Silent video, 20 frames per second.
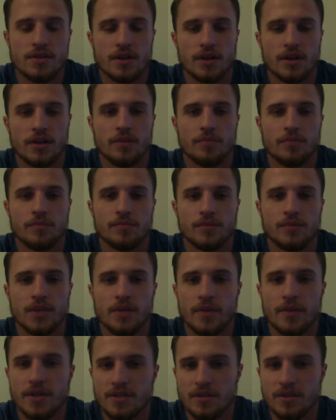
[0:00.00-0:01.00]

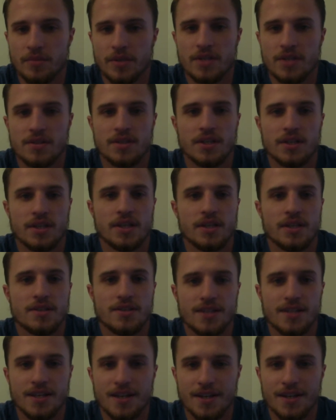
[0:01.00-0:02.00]
MSNBC,
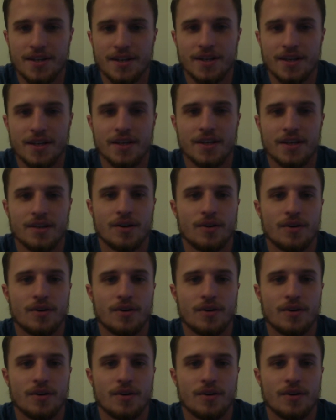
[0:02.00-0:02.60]
CNN,